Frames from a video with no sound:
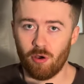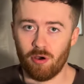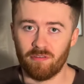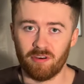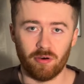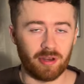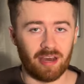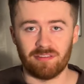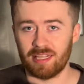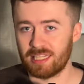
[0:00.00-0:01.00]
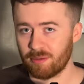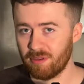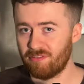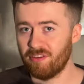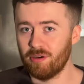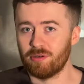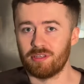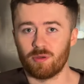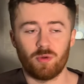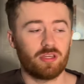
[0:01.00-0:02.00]
of unathletic
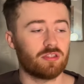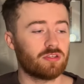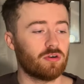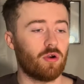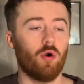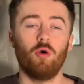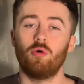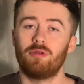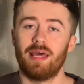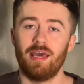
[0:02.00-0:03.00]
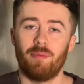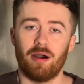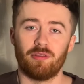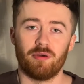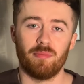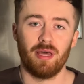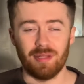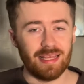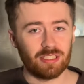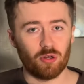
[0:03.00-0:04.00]
midfielders, and we can talk all day about them. But
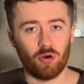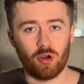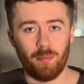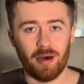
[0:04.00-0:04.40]
let's talk